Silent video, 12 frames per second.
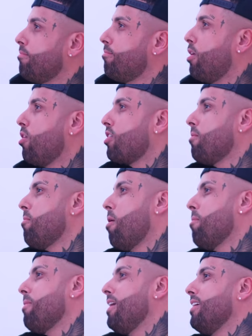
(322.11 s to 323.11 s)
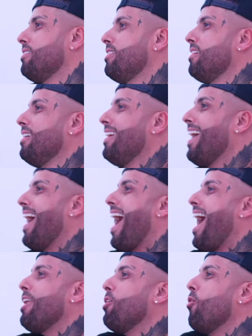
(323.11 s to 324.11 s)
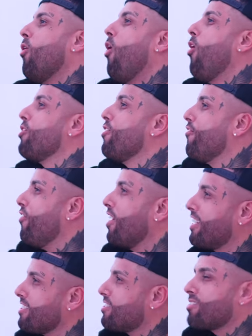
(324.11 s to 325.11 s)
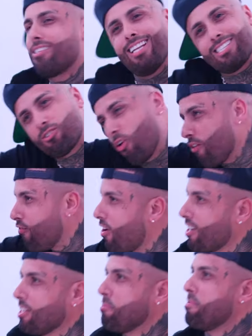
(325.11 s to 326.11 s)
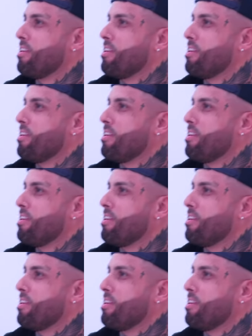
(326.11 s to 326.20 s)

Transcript: Bro, come on, man. I know all your fucking. Let's go to fucking yeah,